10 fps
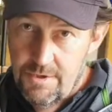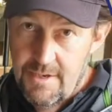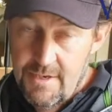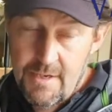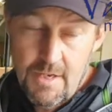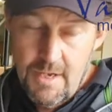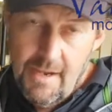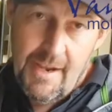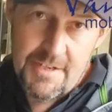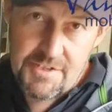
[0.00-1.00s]
in
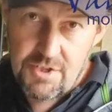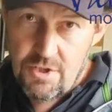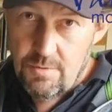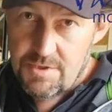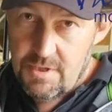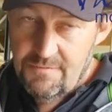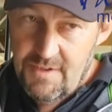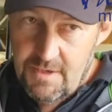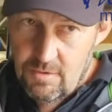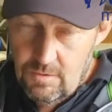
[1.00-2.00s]
and secure to the
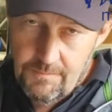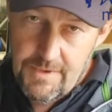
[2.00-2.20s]
vehicle.